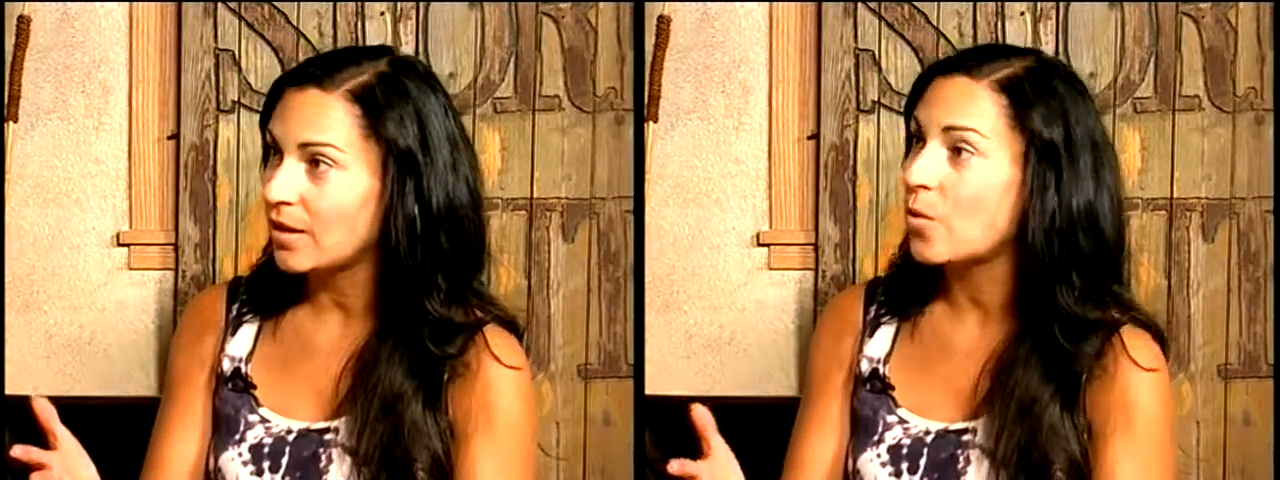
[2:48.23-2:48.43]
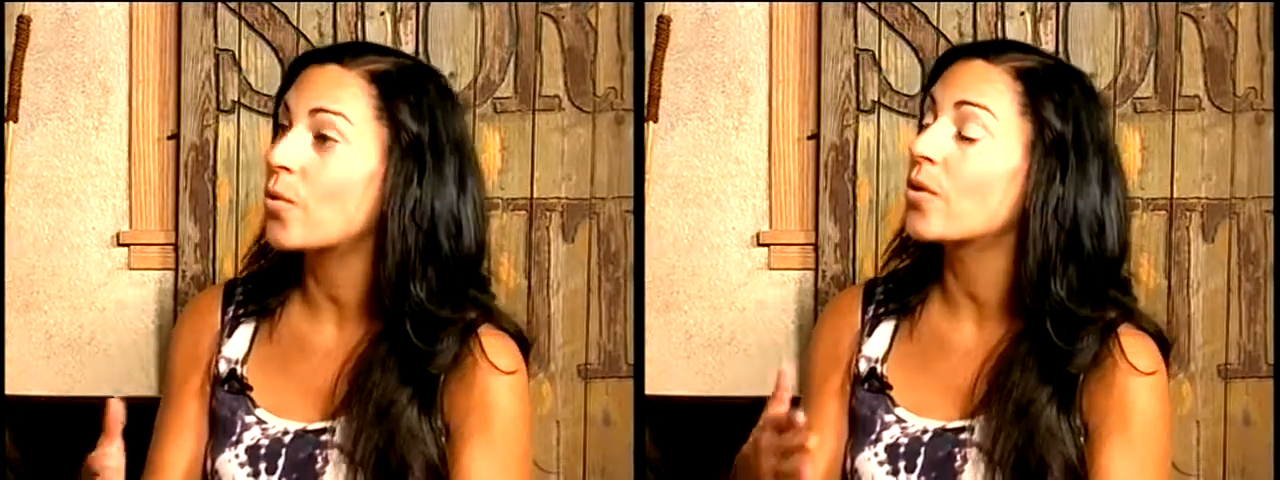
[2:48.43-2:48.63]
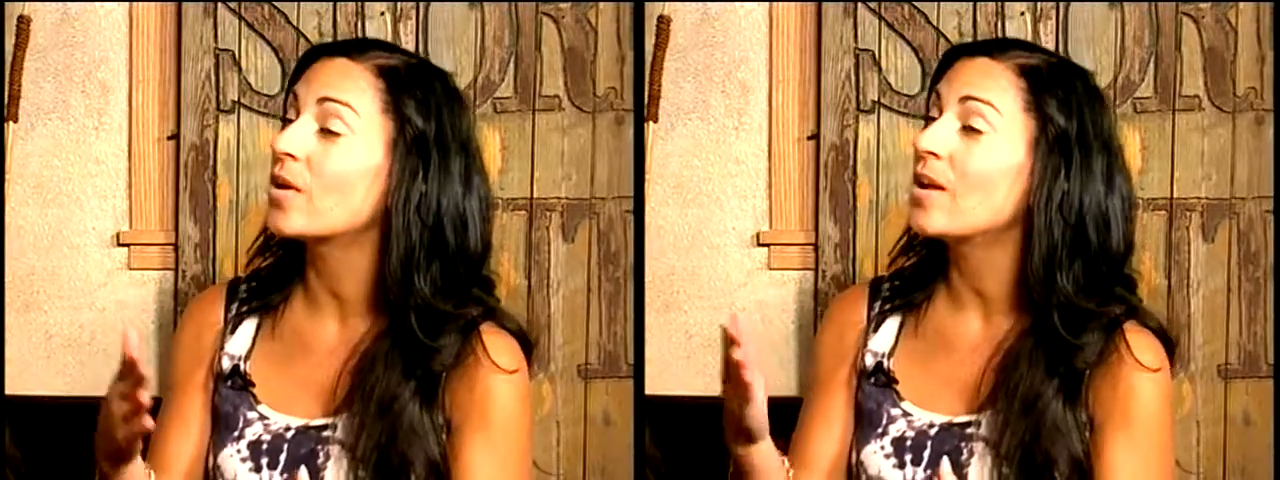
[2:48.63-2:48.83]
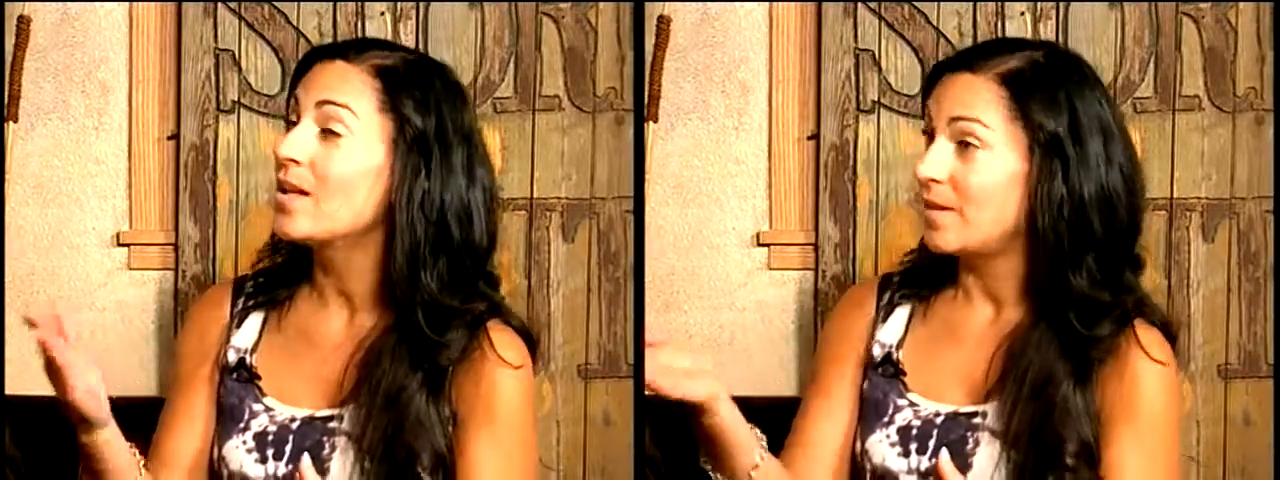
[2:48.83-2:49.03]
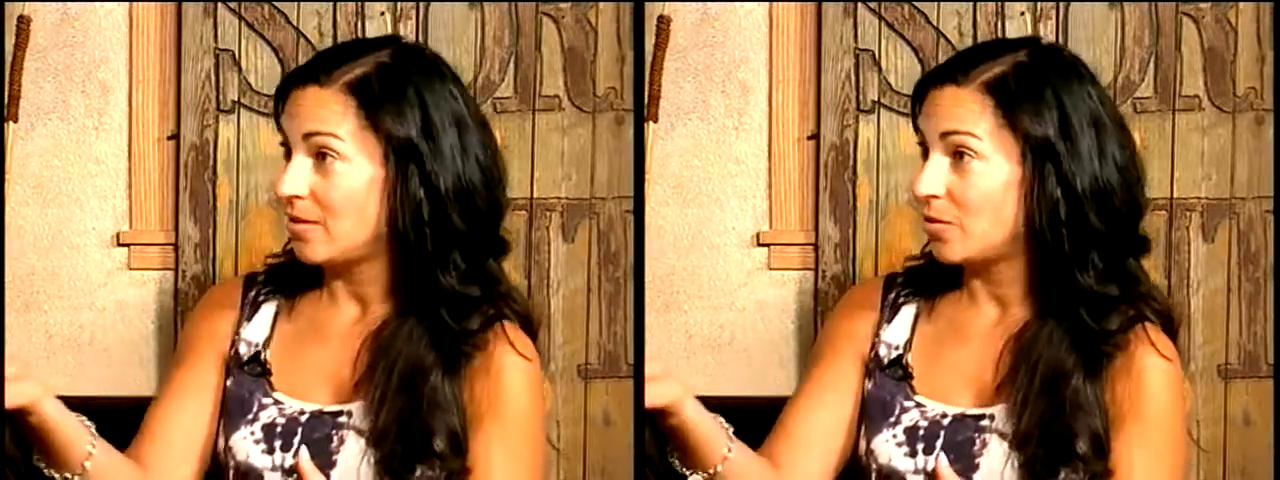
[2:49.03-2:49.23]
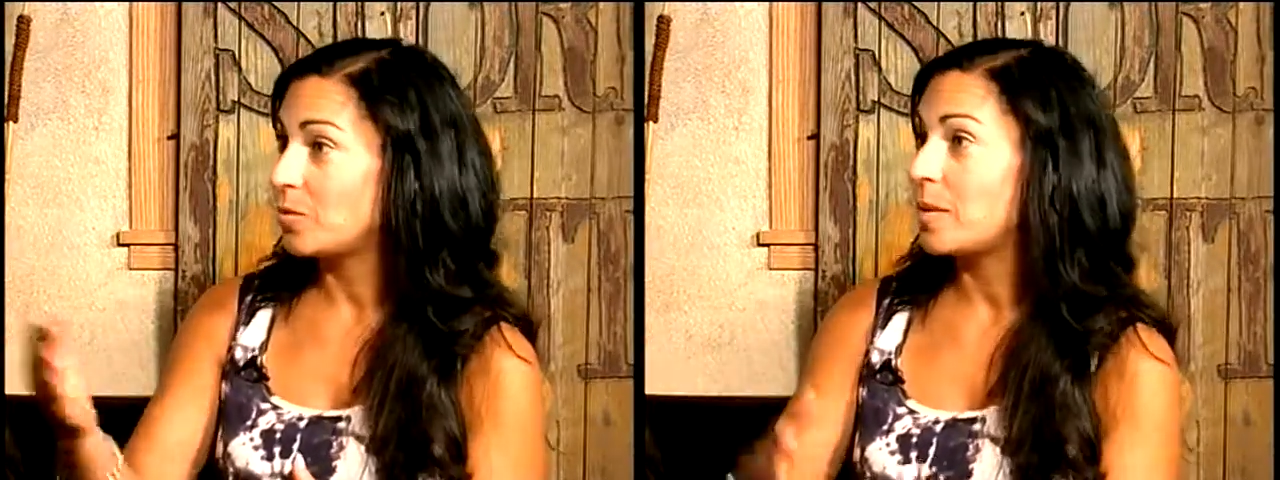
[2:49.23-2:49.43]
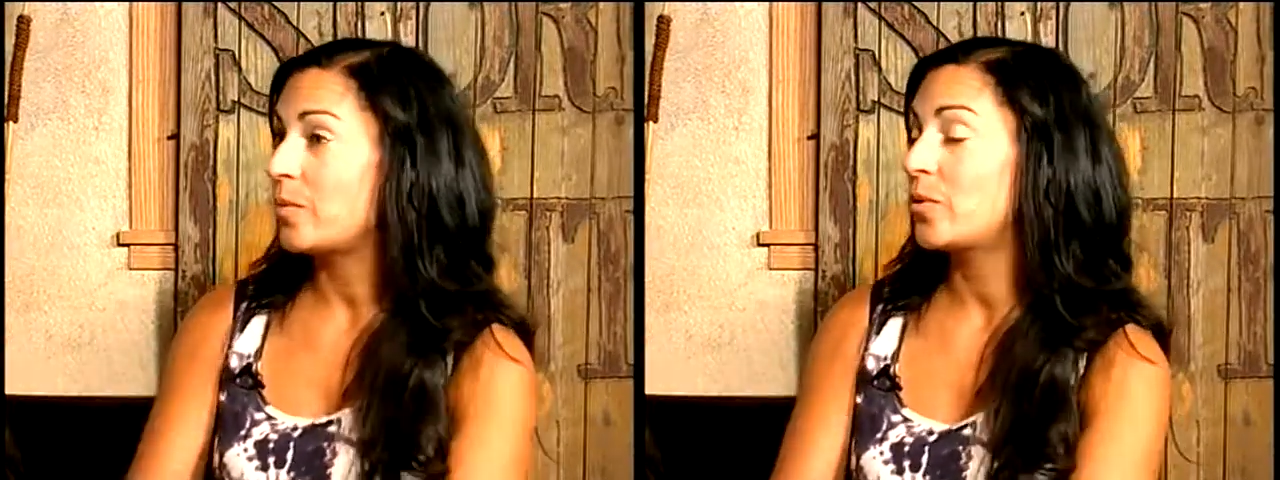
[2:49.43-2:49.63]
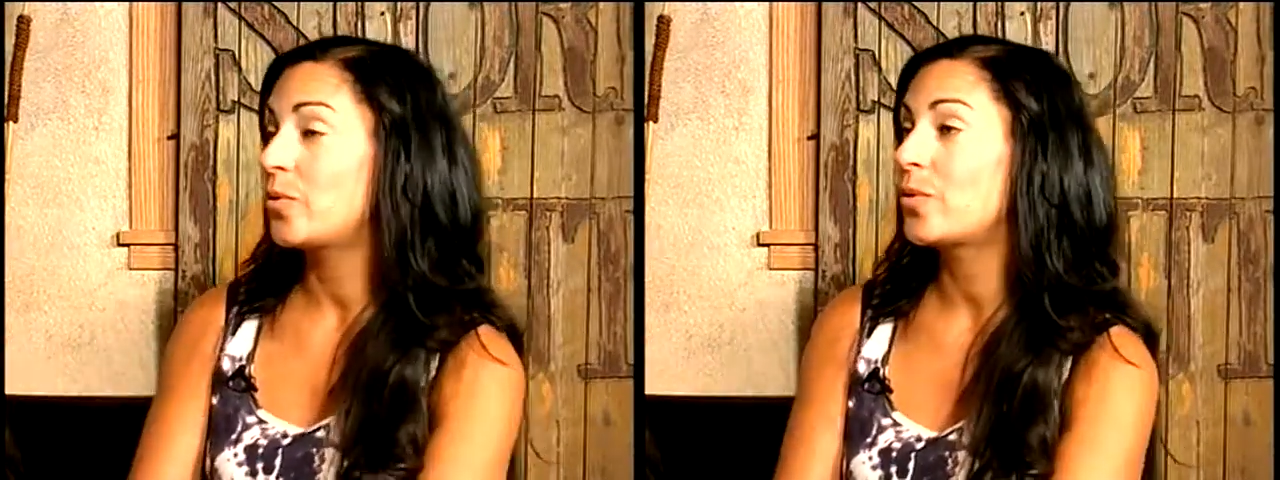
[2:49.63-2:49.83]
or those people
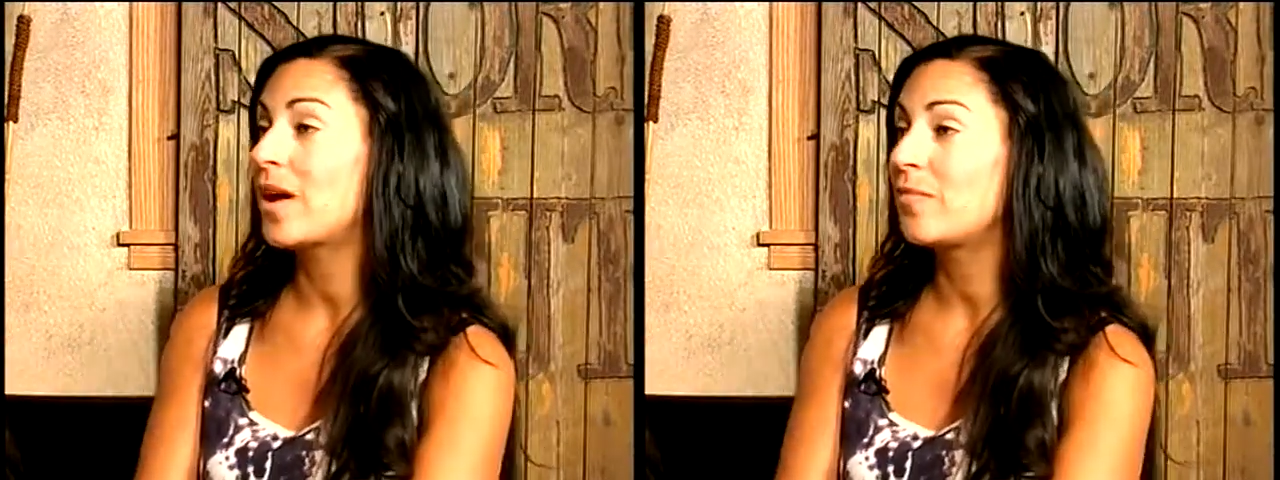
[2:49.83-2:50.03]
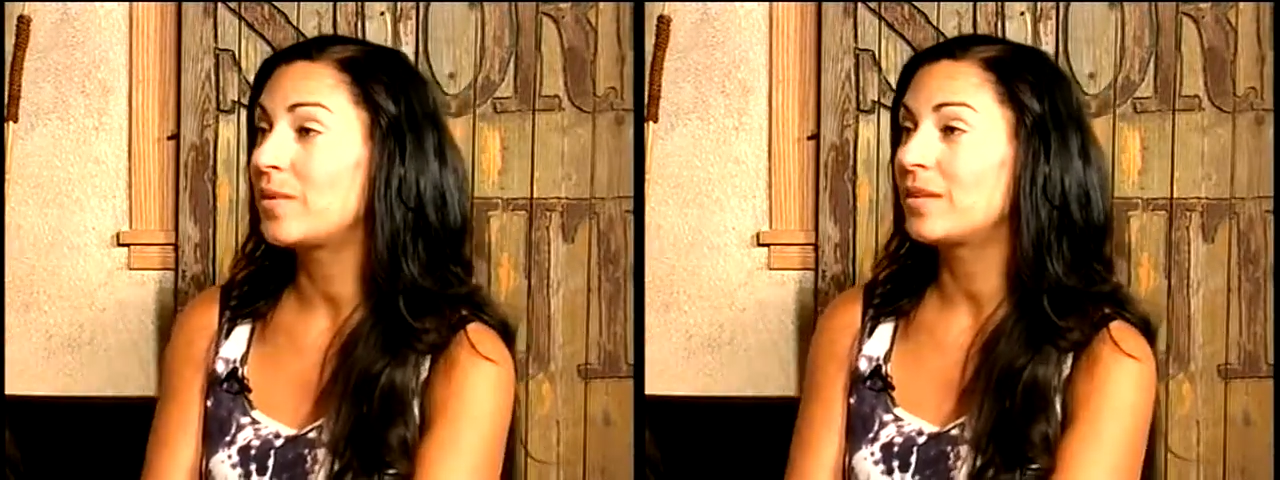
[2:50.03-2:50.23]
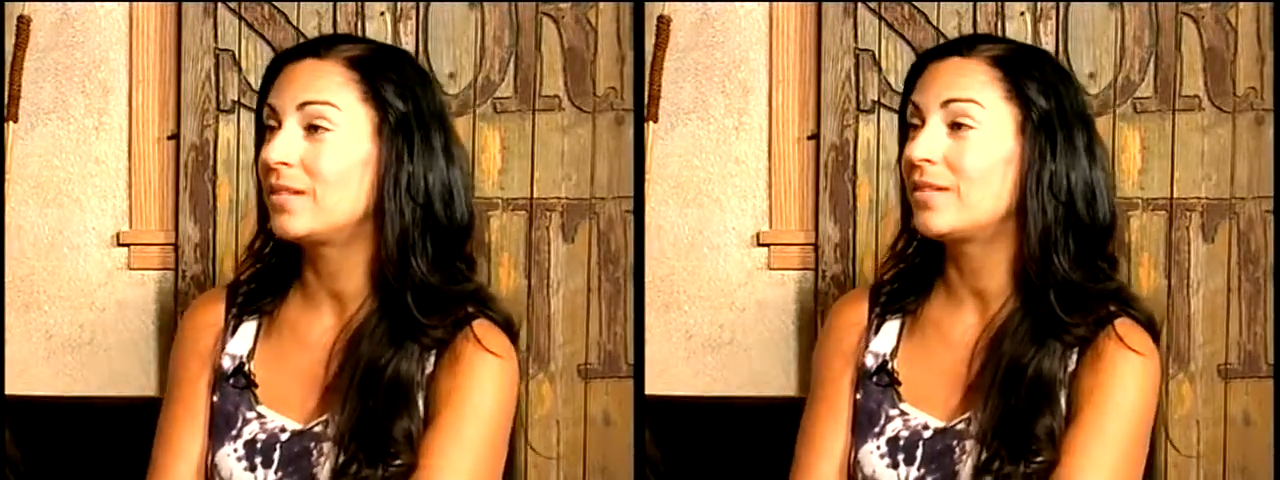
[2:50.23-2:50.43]
who have been